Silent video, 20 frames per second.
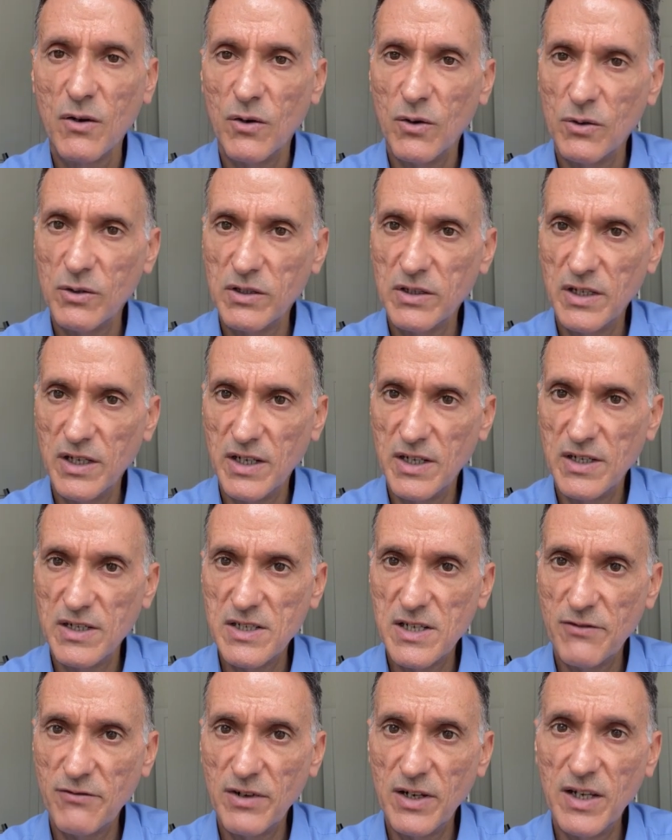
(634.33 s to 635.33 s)

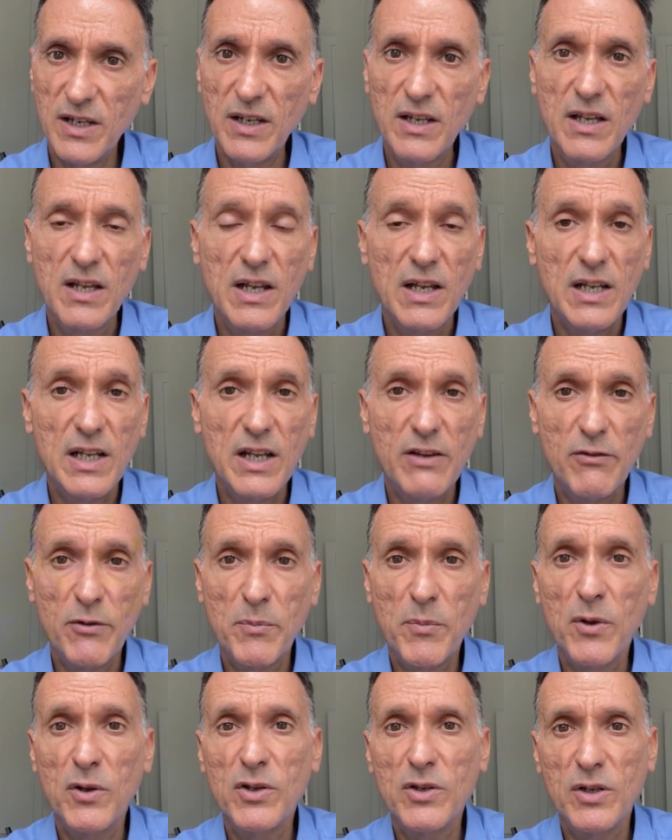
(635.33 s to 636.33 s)
Alternatively,
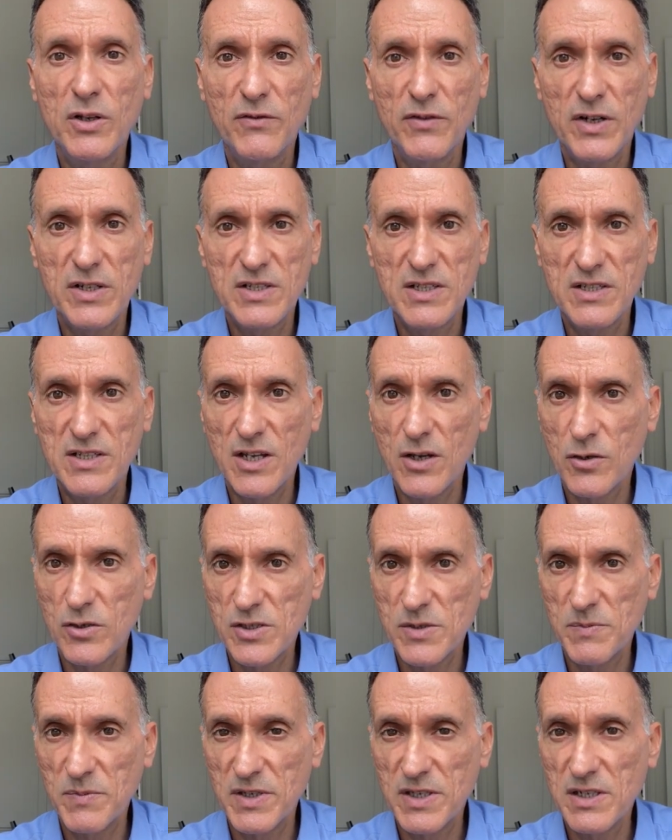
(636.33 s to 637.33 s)
Liverpool University
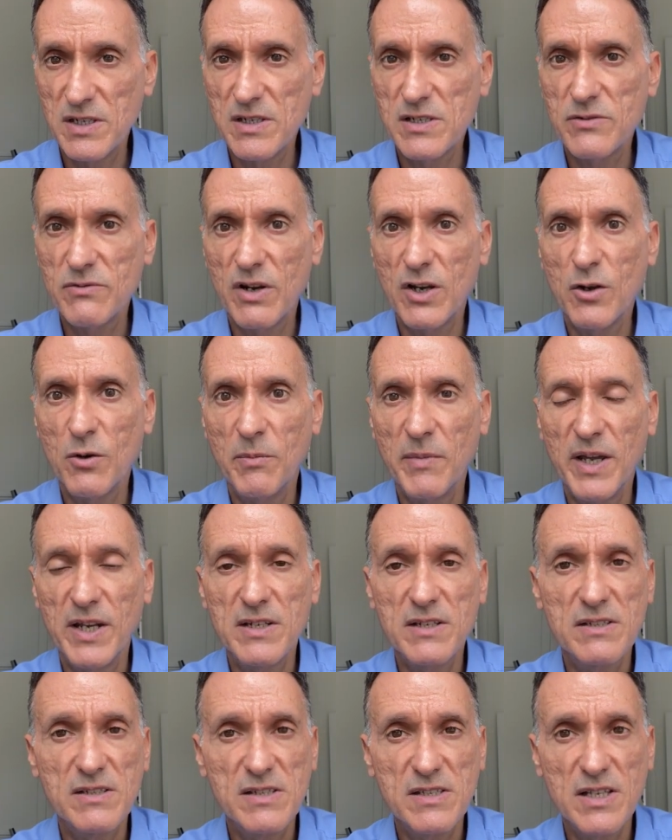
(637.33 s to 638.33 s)
Hospitals
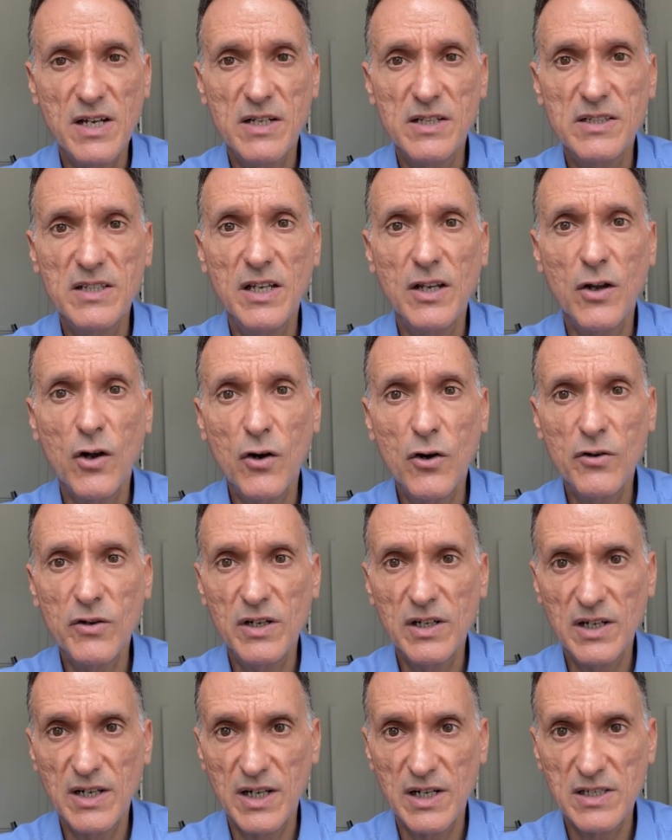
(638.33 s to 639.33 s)
recommend starting
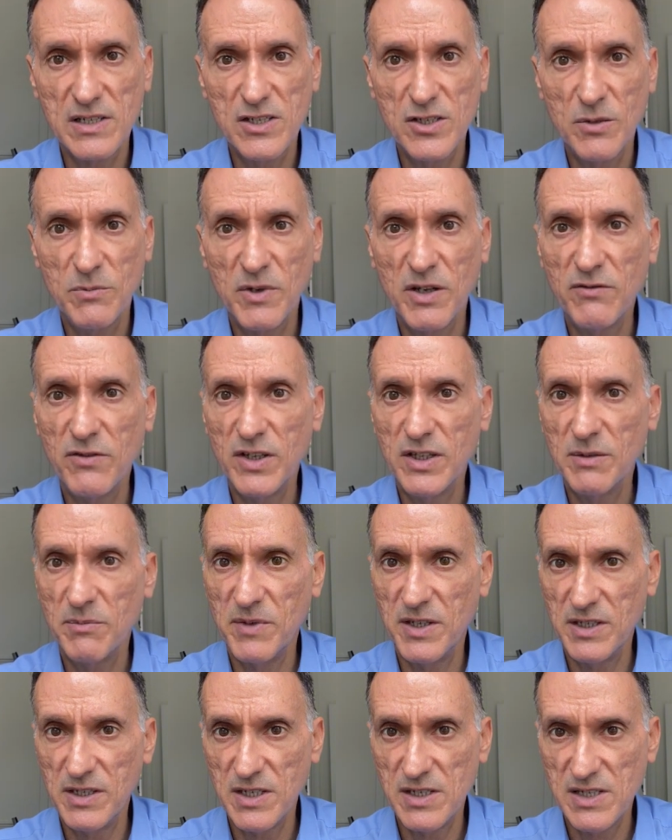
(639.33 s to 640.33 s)
oral calcium and
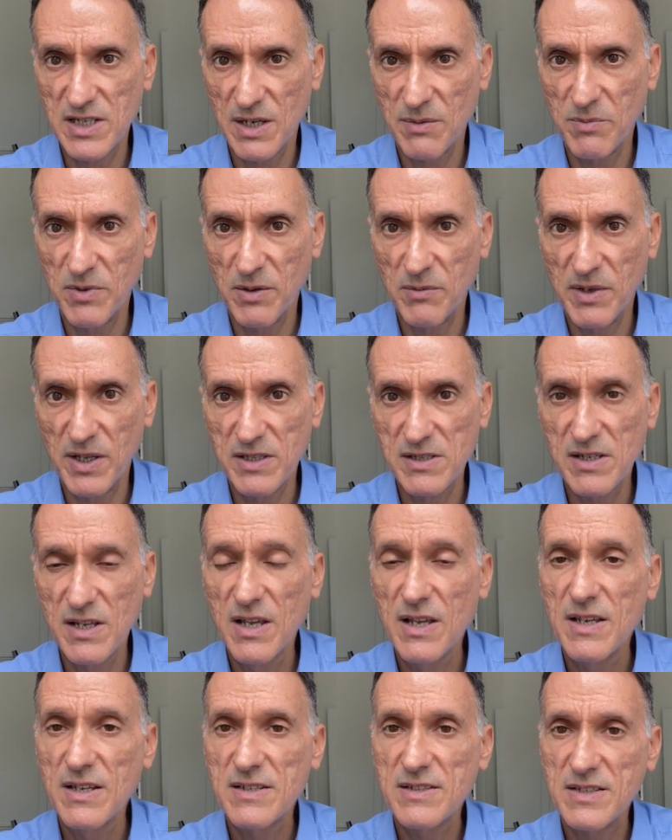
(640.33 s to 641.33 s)
vitamin D supplements
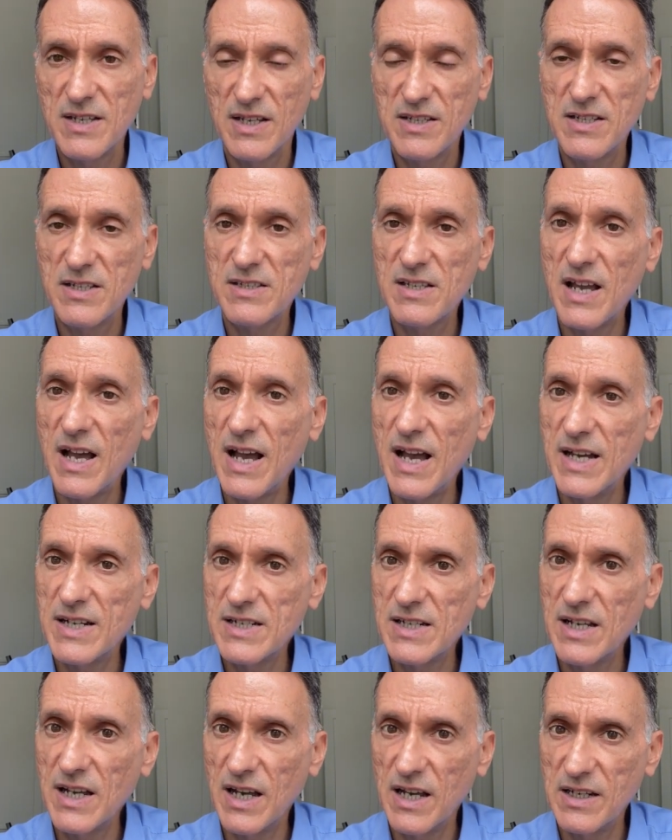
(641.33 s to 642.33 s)
such as
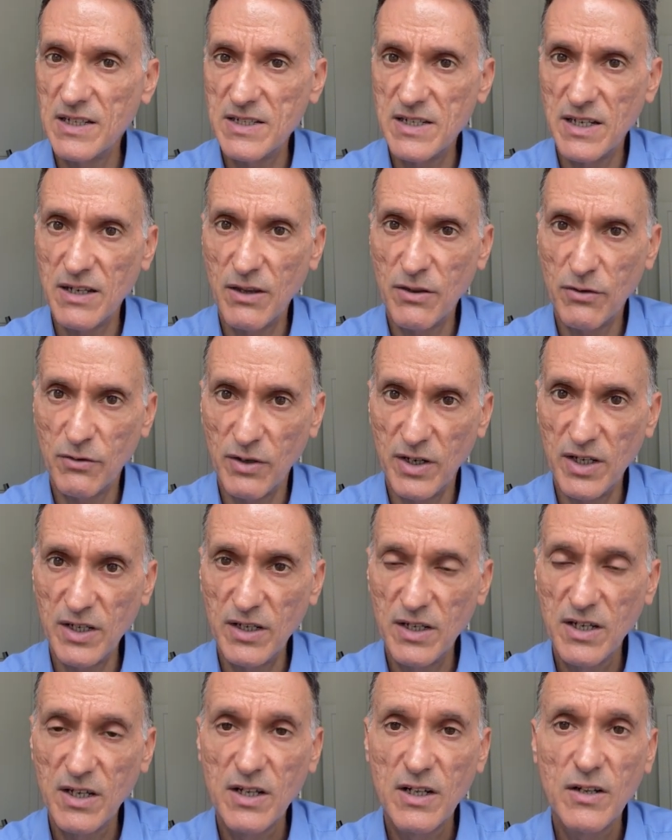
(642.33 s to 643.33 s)
Adcal D3,
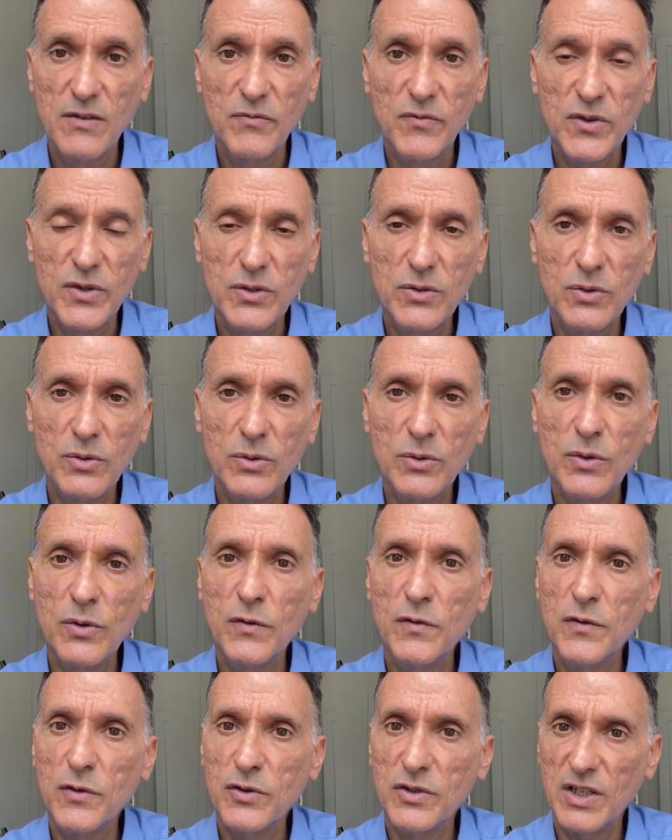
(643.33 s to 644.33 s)
2 to
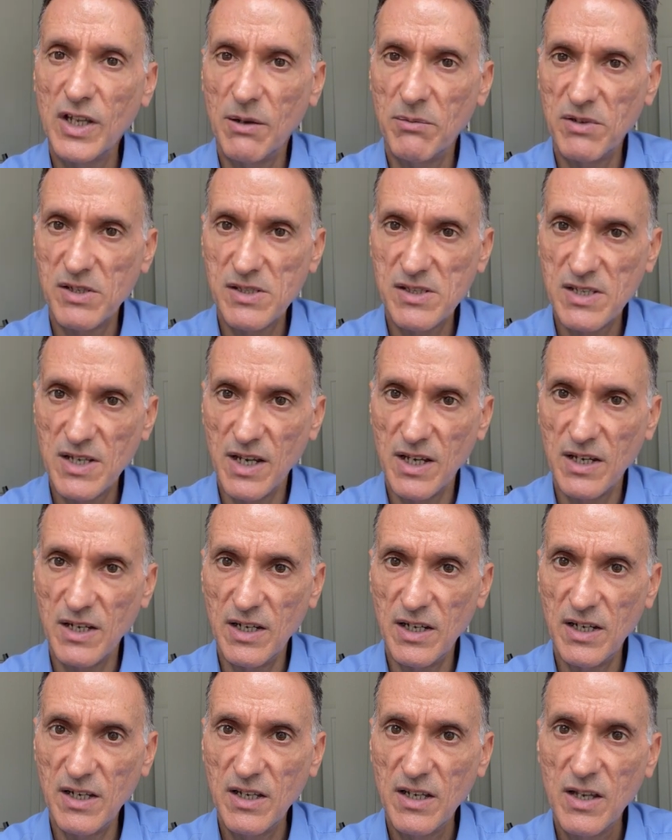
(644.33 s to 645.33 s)
4 tablets
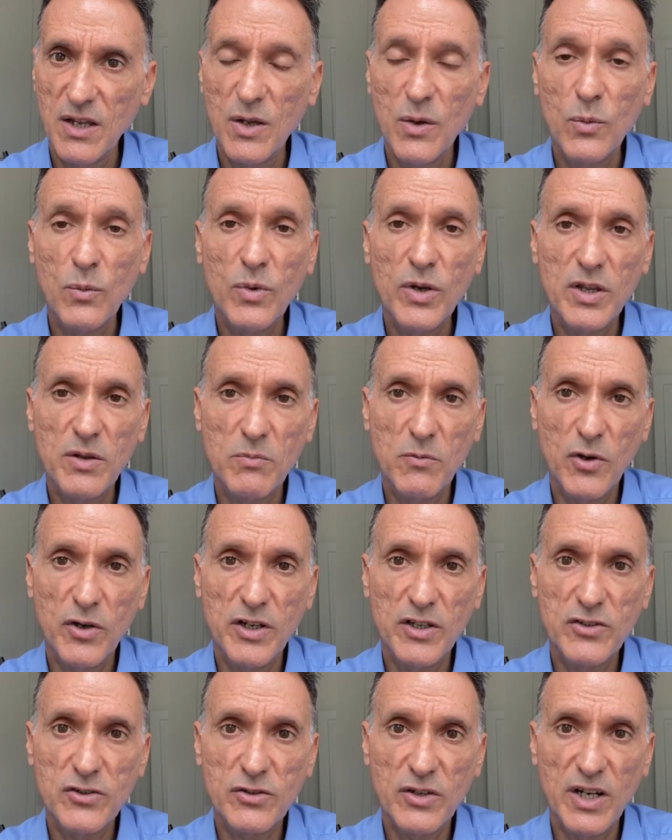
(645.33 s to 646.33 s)
daily, with
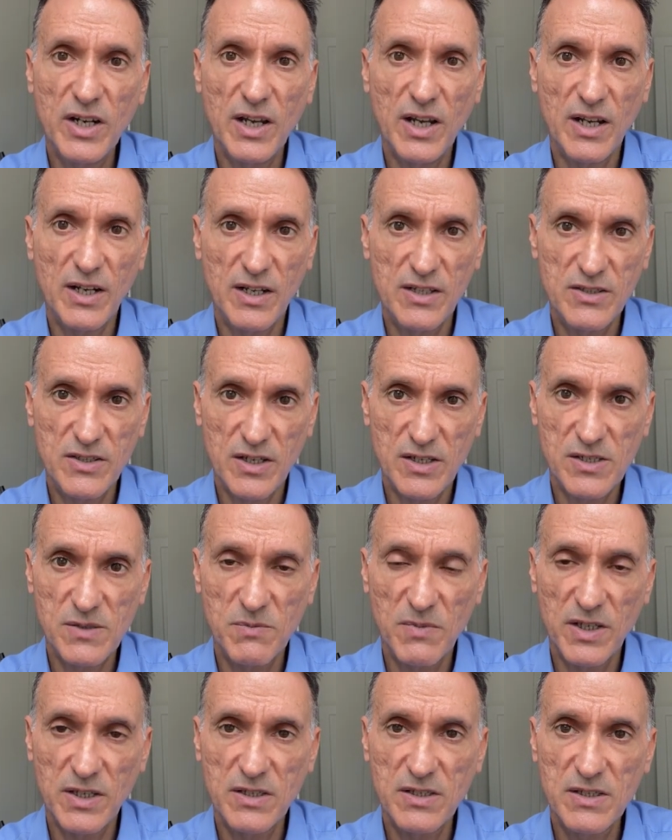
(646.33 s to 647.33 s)
monitoring and
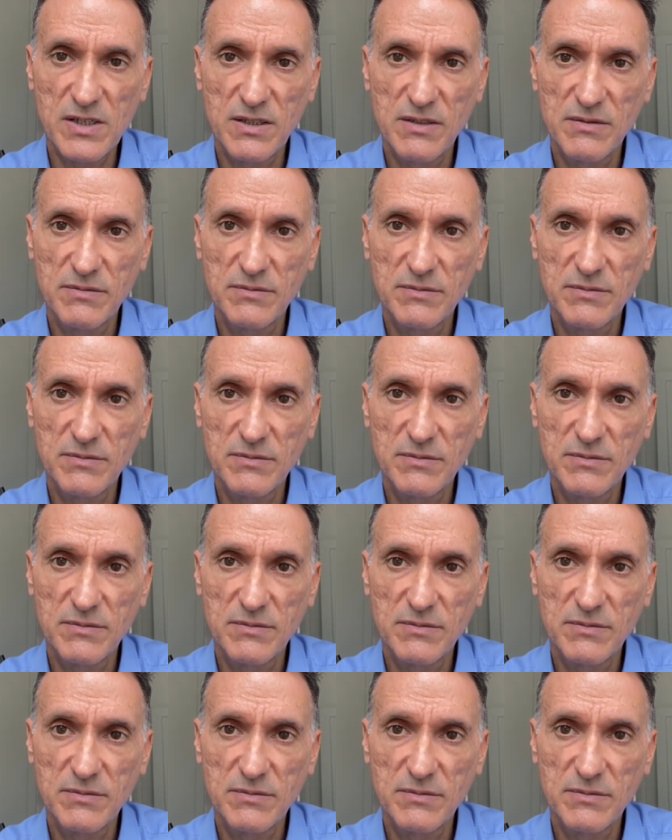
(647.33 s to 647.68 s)
adjustment.